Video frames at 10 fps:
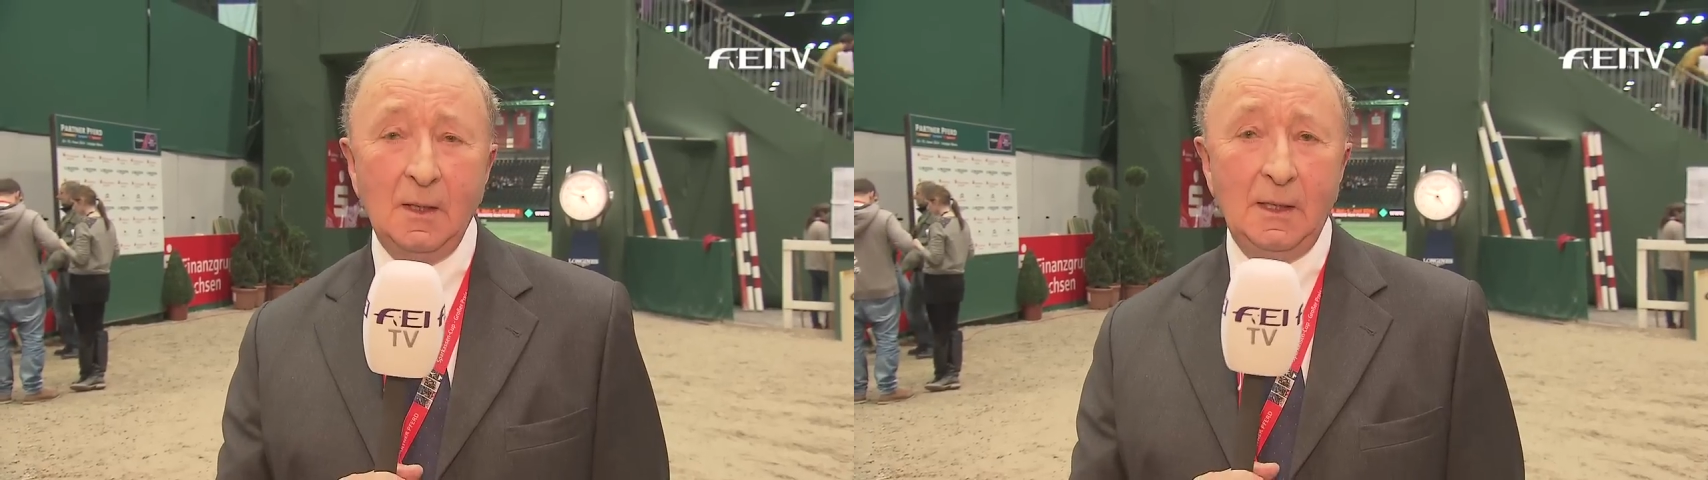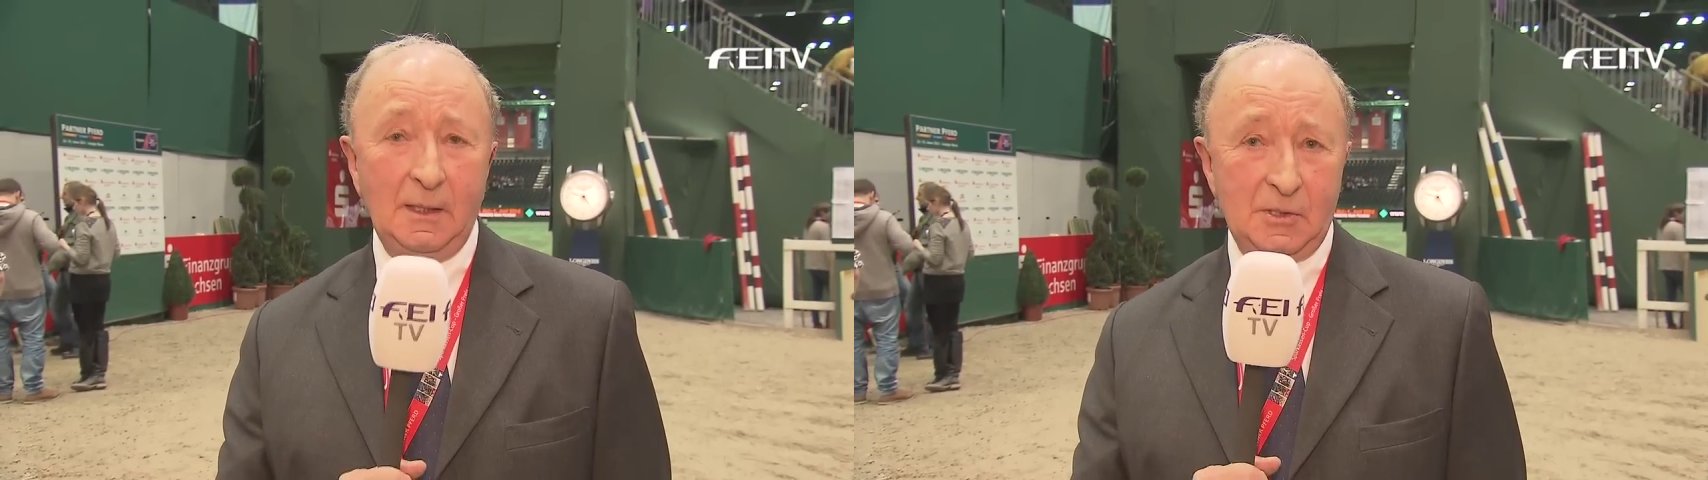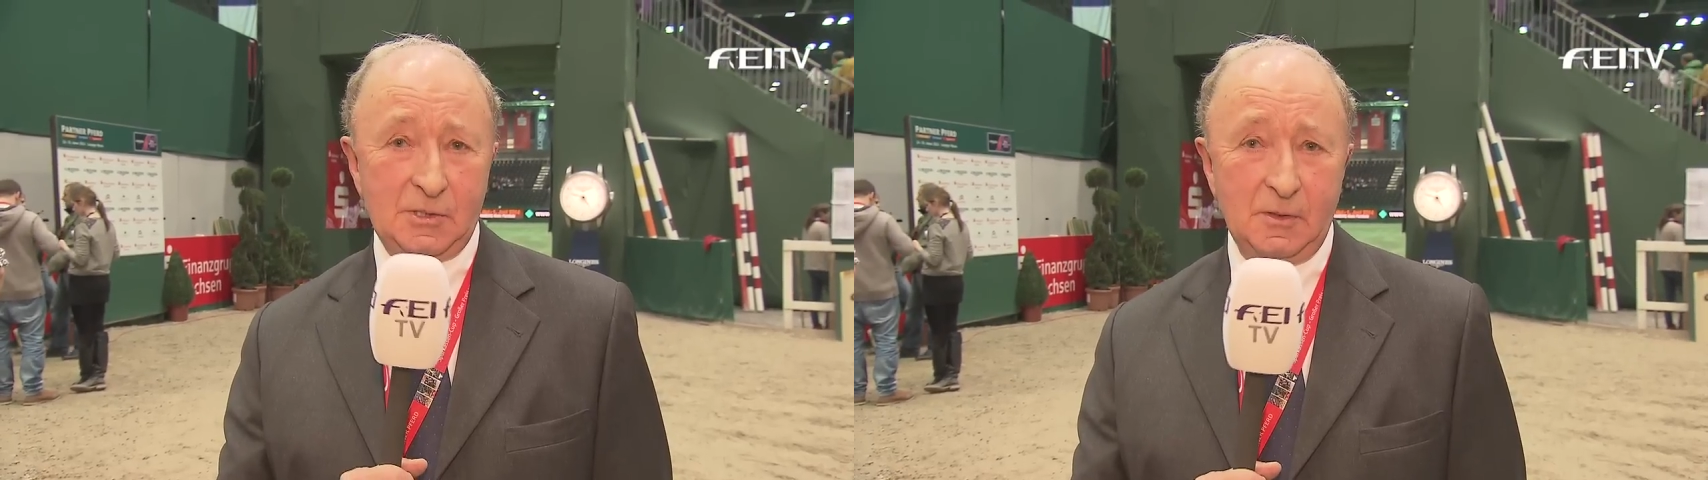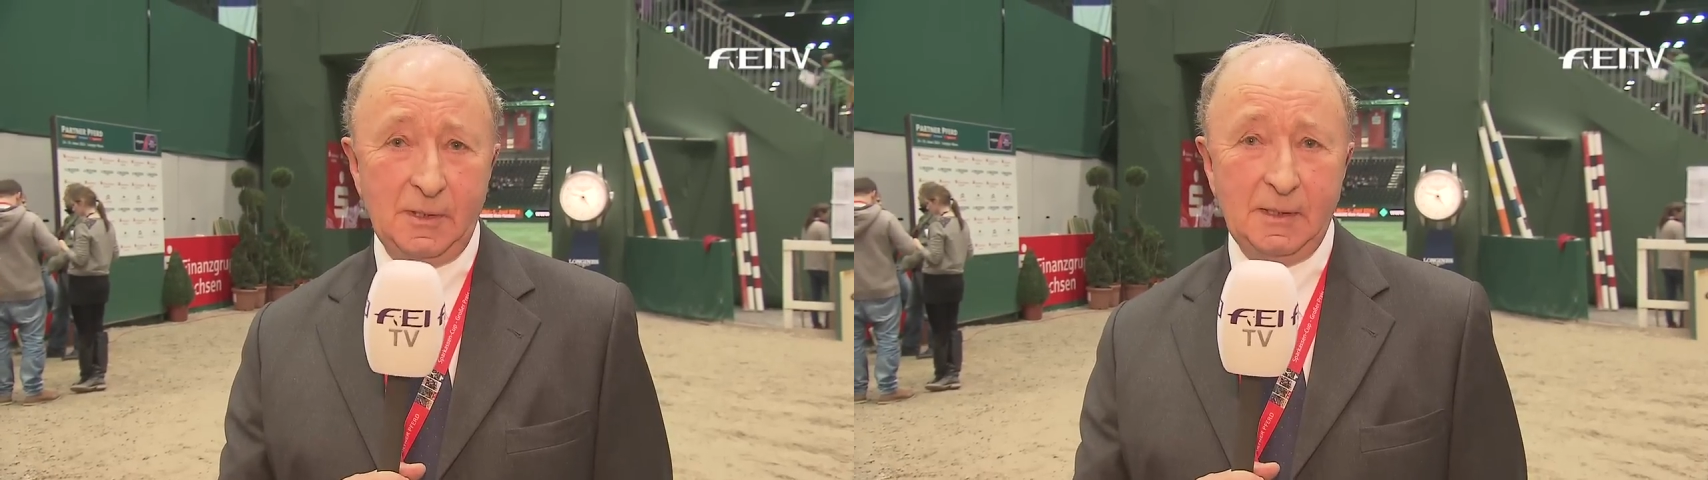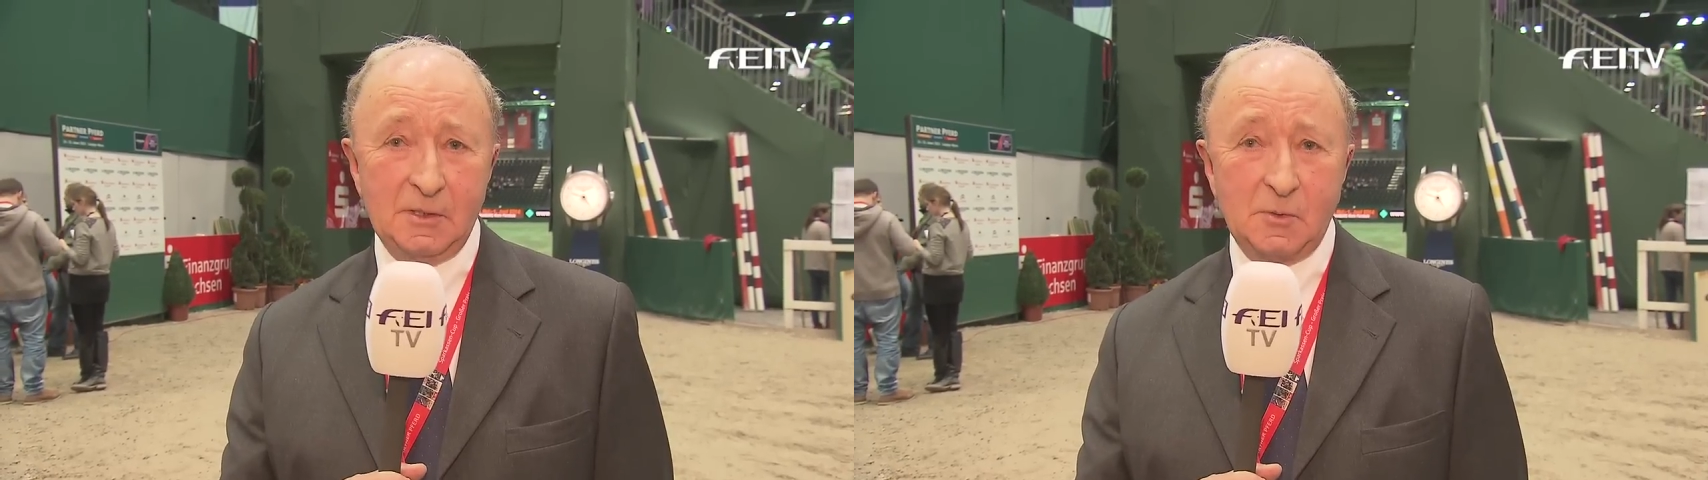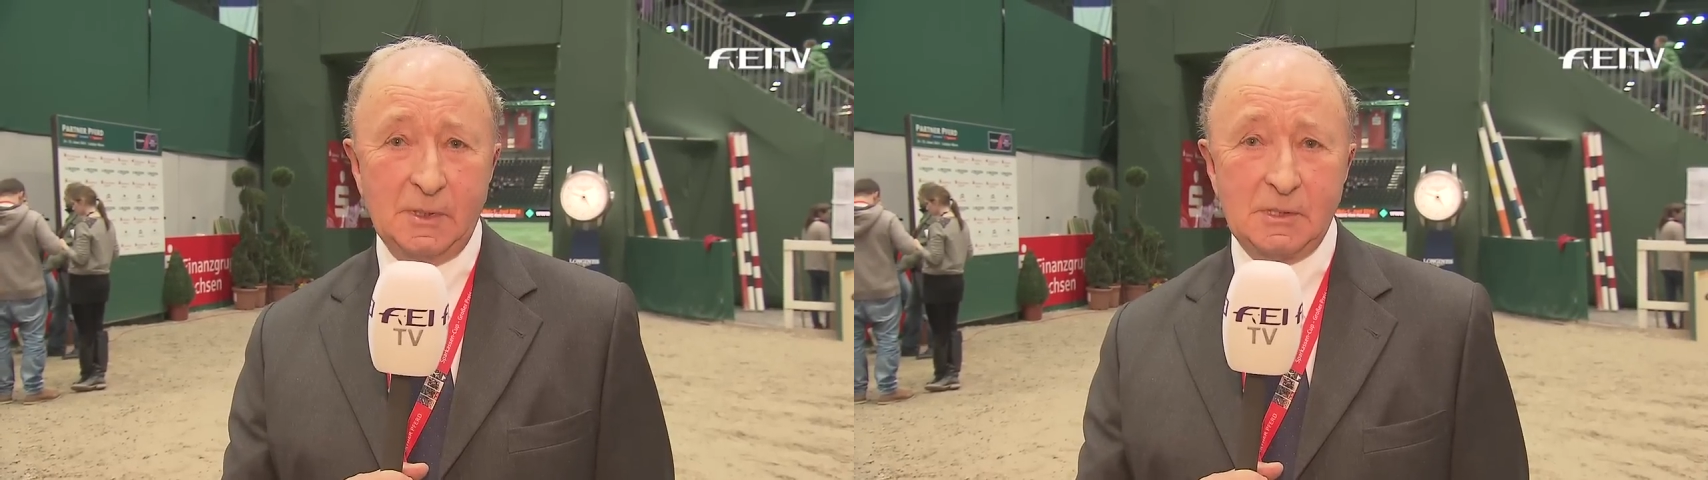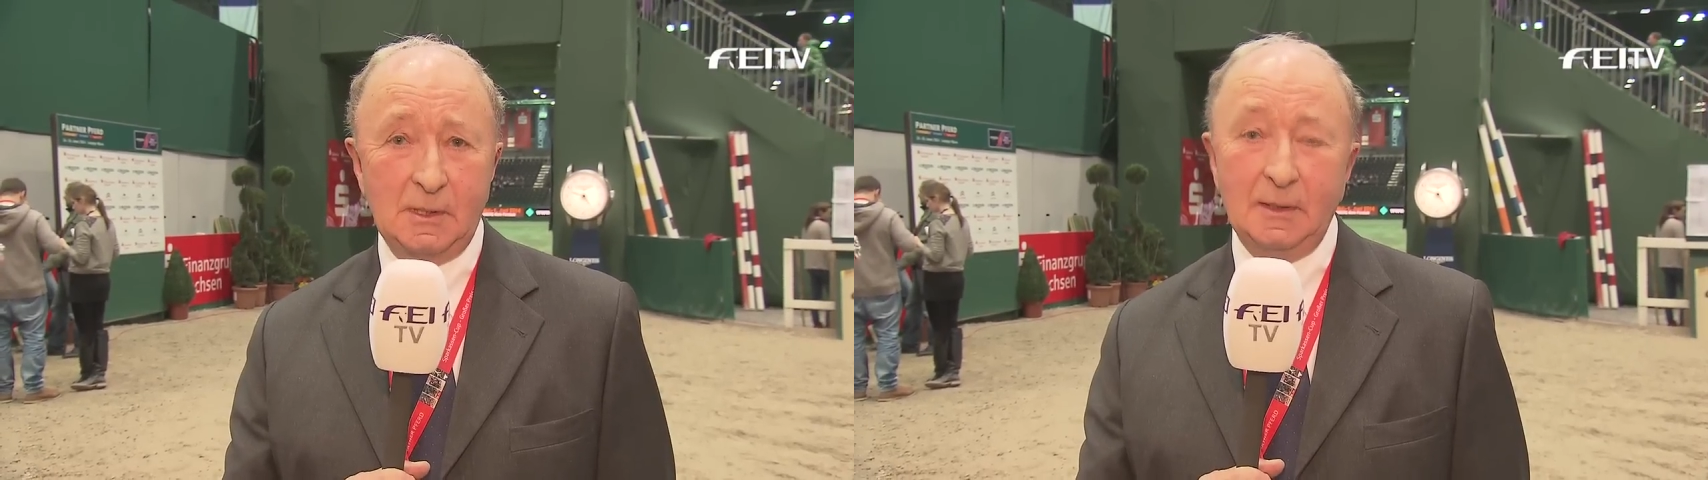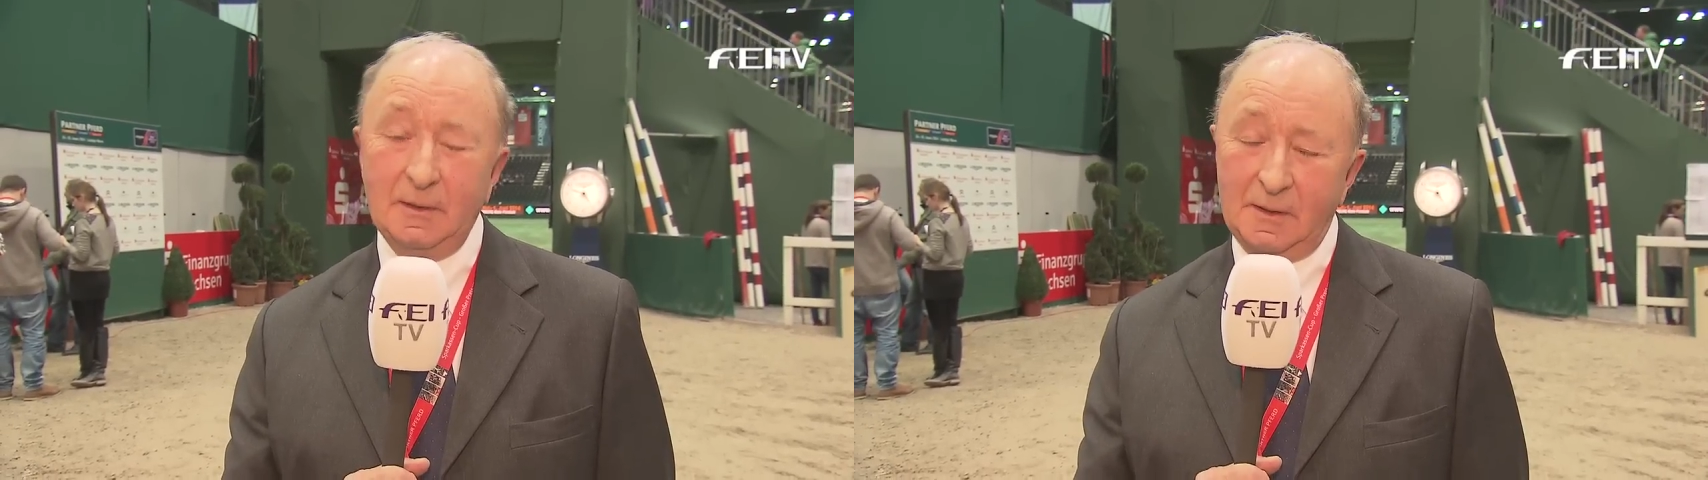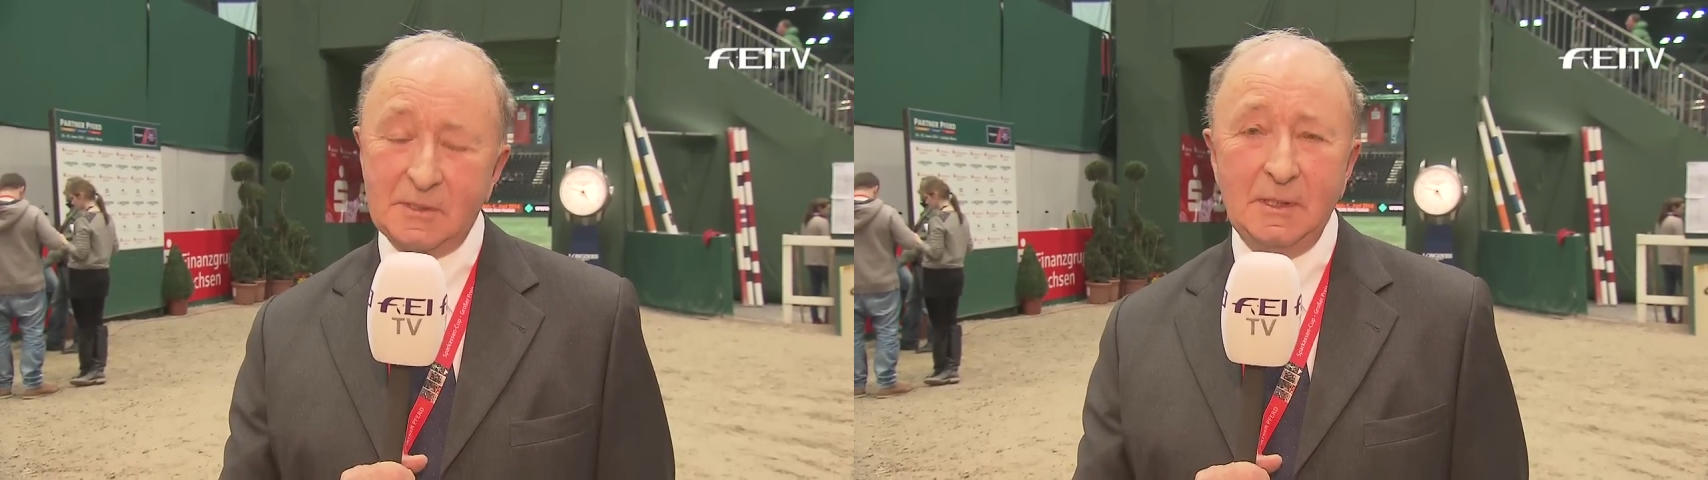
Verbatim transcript: in Zurich in Switzerland.